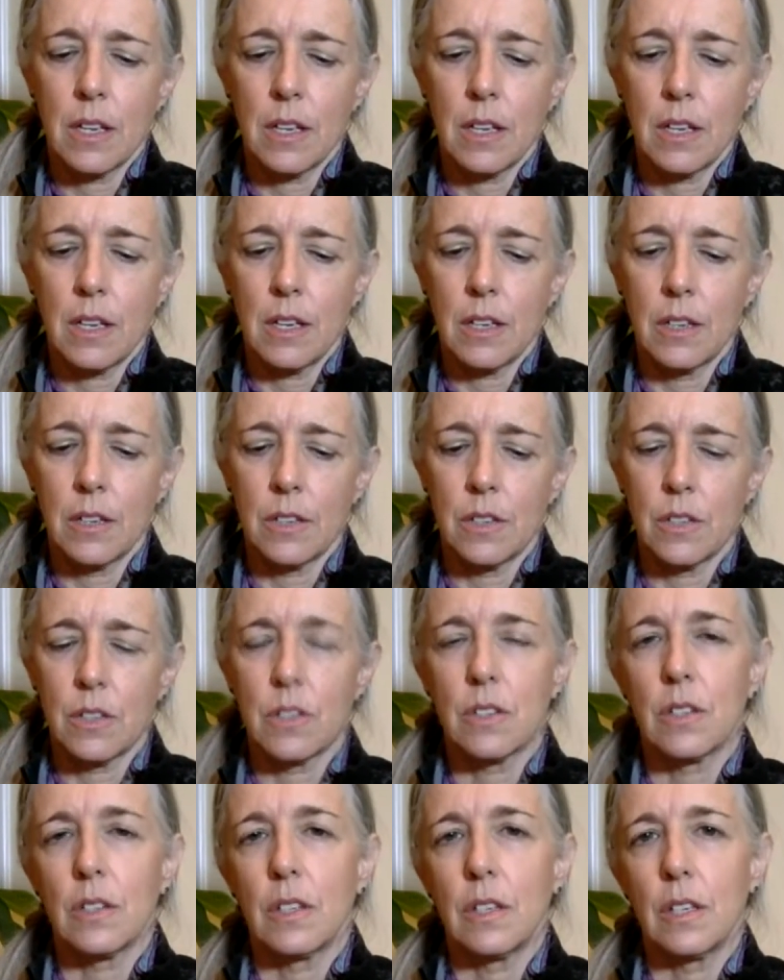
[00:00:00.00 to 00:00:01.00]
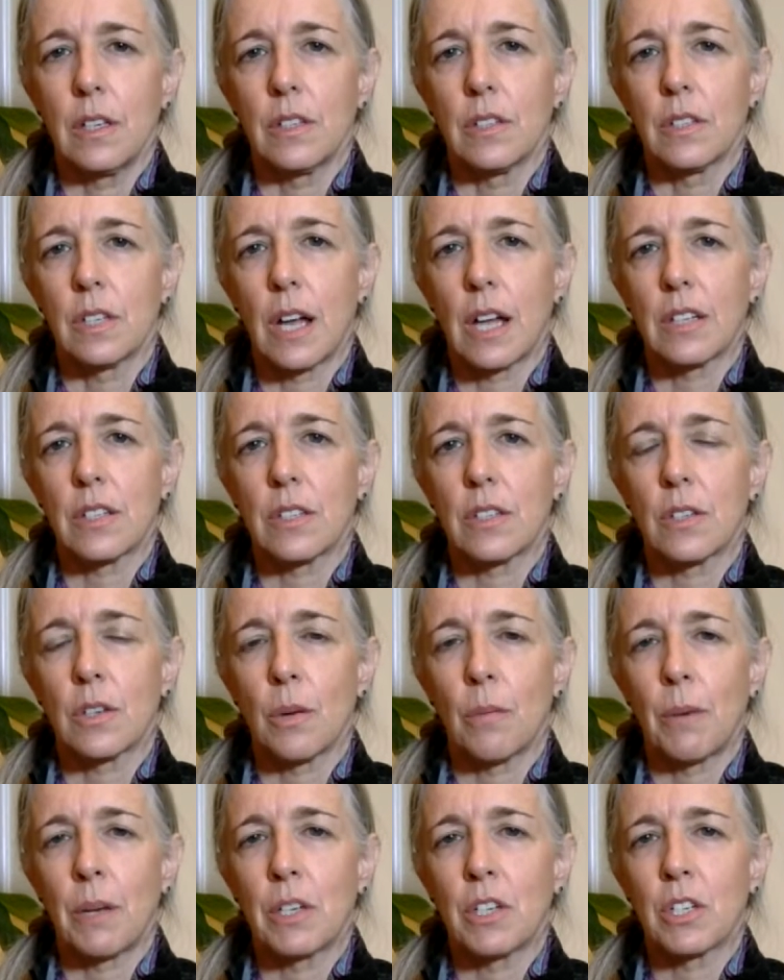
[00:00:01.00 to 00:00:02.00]
is not so
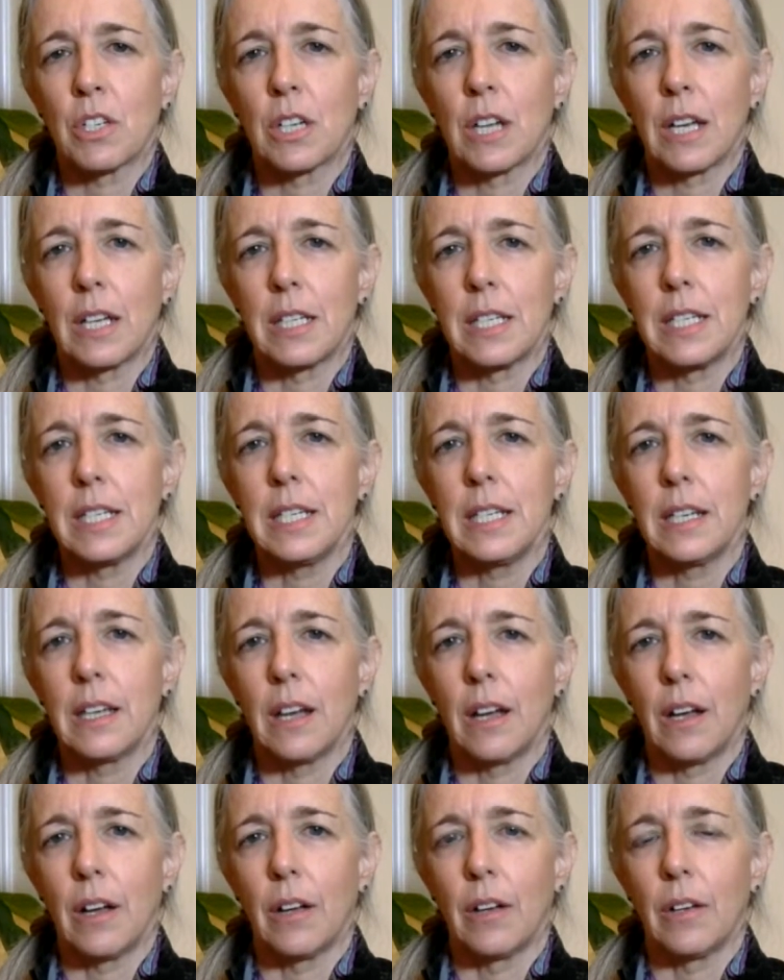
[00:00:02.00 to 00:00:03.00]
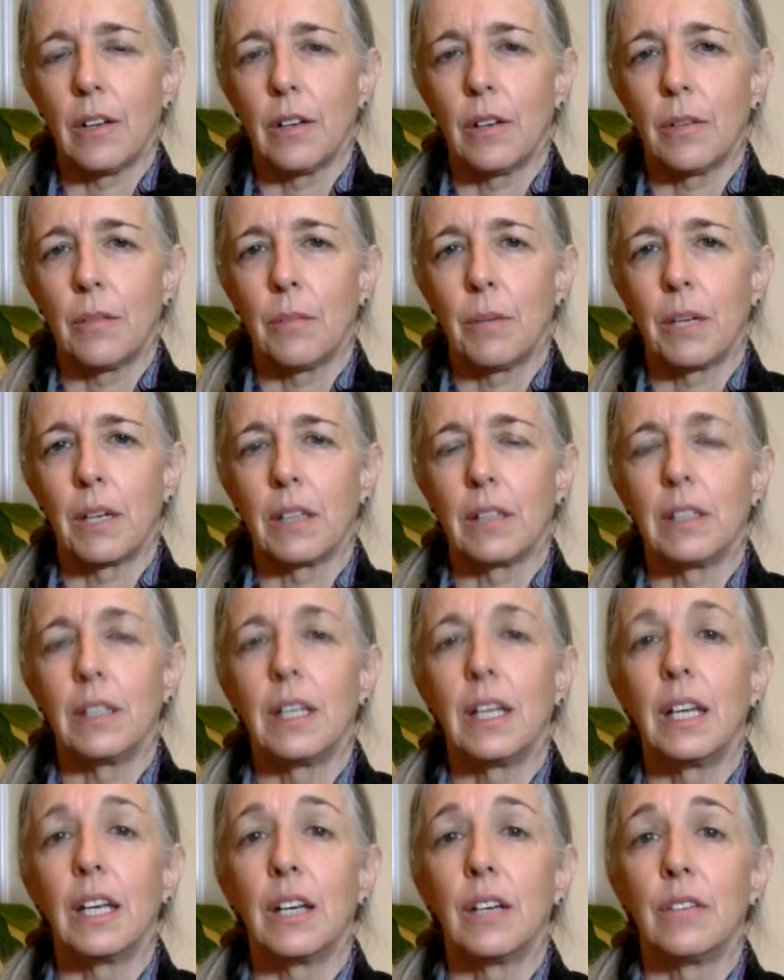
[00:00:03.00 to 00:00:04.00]
much an idea, but a
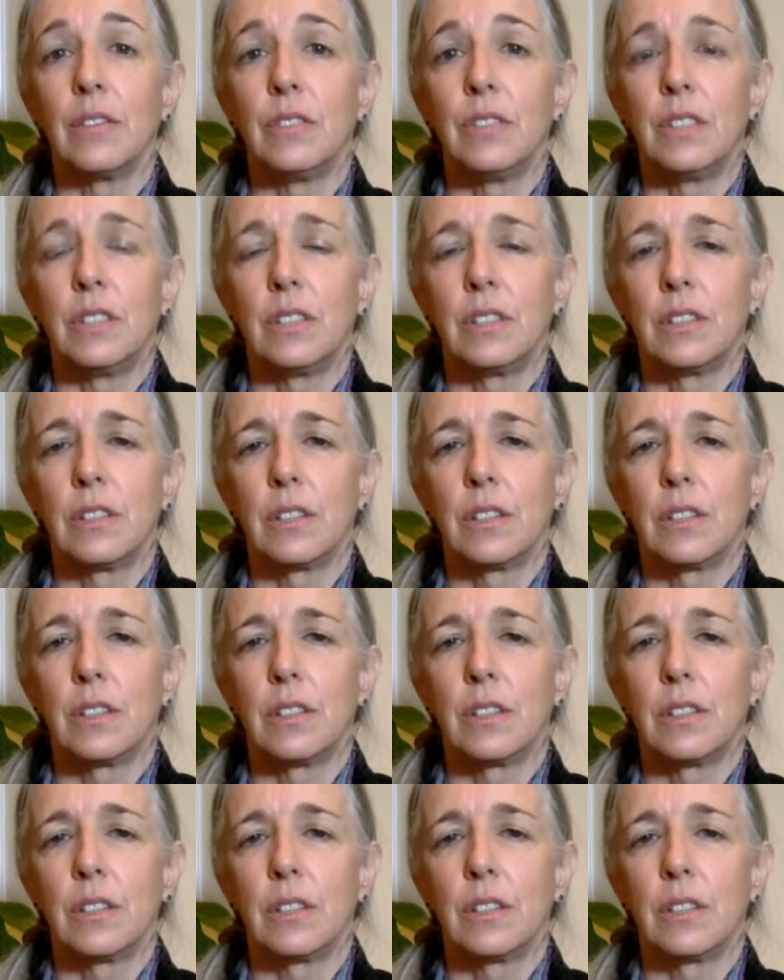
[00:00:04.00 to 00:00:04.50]
lived